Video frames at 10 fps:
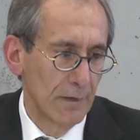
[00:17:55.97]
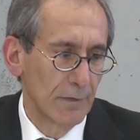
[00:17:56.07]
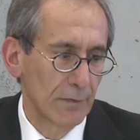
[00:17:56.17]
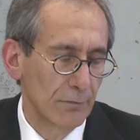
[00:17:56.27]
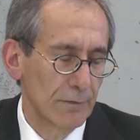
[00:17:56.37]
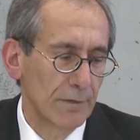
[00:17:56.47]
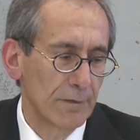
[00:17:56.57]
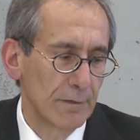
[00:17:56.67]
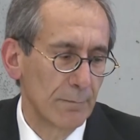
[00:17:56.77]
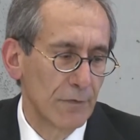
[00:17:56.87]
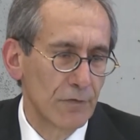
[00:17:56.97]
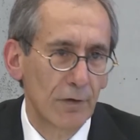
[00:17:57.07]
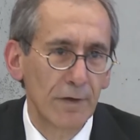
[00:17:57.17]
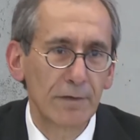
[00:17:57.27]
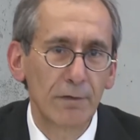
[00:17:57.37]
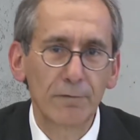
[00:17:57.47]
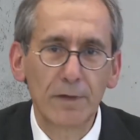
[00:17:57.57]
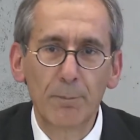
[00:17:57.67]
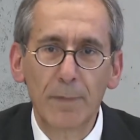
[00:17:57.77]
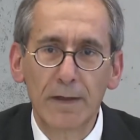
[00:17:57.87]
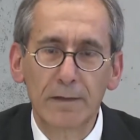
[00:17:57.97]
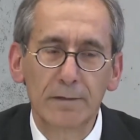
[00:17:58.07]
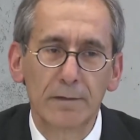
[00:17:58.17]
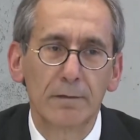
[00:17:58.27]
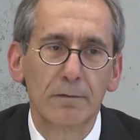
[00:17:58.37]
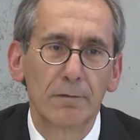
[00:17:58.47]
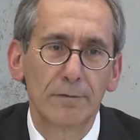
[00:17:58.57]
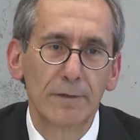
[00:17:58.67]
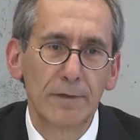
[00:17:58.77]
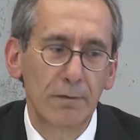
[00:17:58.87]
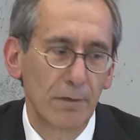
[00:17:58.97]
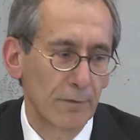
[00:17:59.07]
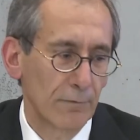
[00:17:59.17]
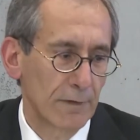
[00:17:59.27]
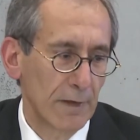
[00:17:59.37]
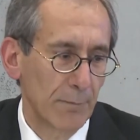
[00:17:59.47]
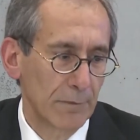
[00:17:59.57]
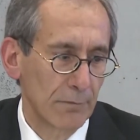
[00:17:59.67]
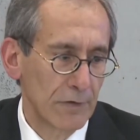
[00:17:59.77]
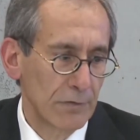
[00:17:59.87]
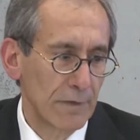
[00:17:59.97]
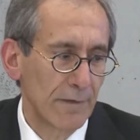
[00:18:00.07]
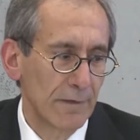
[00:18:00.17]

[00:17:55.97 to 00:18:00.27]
So the majority of the impact on the decrease of the capital ratio is